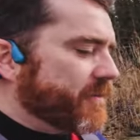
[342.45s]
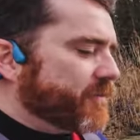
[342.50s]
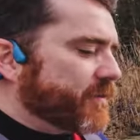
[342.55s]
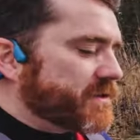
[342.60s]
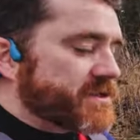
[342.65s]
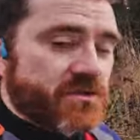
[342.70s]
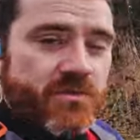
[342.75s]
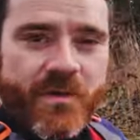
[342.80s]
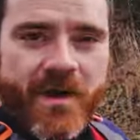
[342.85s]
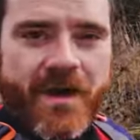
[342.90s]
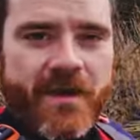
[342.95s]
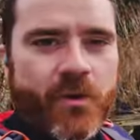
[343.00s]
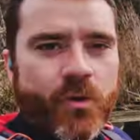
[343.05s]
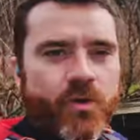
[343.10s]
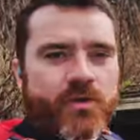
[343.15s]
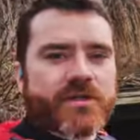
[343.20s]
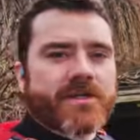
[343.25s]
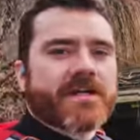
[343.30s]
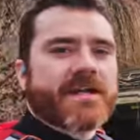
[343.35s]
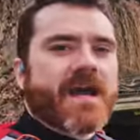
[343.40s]
which is why
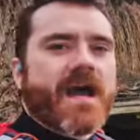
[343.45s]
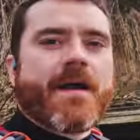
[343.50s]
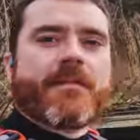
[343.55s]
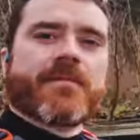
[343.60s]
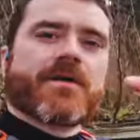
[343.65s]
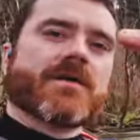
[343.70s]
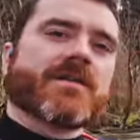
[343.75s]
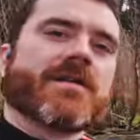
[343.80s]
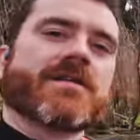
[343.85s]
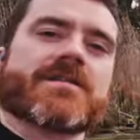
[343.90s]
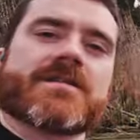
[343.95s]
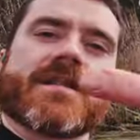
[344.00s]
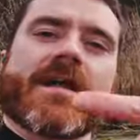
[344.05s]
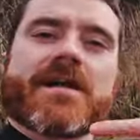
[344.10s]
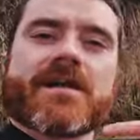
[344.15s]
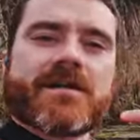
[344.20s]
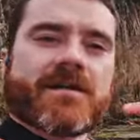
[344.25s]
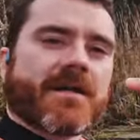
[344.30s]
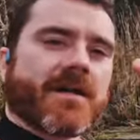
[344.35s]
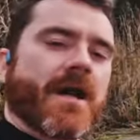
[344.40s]
holding a camera that's
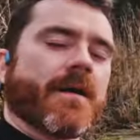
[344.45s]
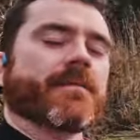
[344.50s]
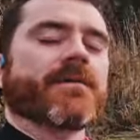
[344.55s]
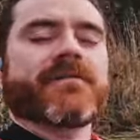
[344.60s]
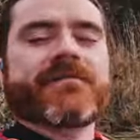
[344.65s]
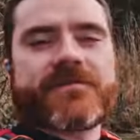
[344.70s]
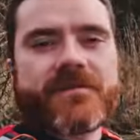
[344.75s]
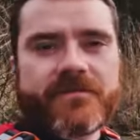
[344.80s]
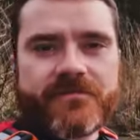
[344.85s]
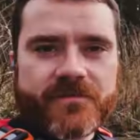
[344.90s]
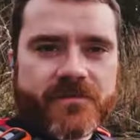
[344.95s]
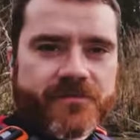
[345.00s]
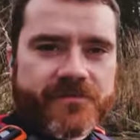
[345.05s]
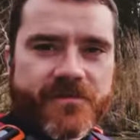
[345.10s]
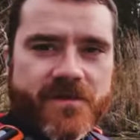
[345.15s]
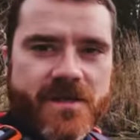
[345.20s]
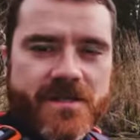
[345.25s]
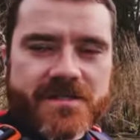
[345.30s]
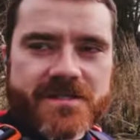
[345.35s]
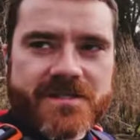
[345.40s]
like a couple of feet from your
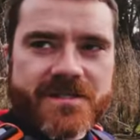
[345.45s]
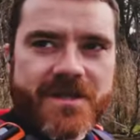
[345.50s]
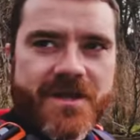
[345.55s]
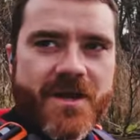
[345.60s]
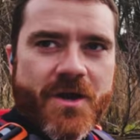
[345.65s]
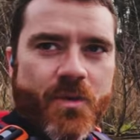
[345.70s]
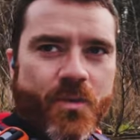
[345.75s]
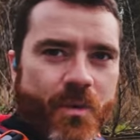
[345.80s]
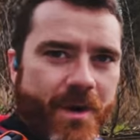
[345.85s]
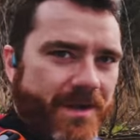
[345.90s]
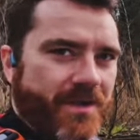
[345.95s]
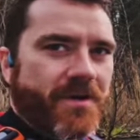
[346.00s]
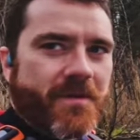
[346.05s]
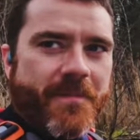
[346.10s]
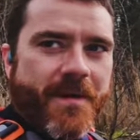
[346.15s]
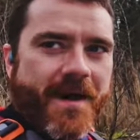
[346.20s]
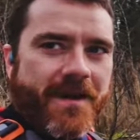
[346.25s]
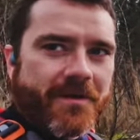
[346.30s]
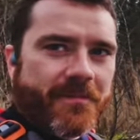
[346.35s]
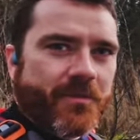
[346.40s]
face while on
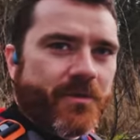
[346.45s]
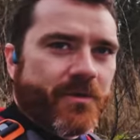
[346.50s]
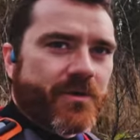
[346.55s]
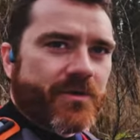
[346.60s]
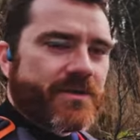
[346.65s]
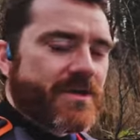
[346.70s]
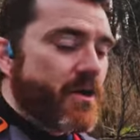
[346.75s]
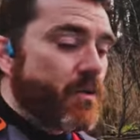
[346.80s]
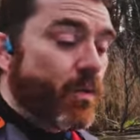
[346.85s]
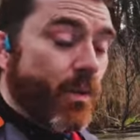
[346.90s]
a paddleboard,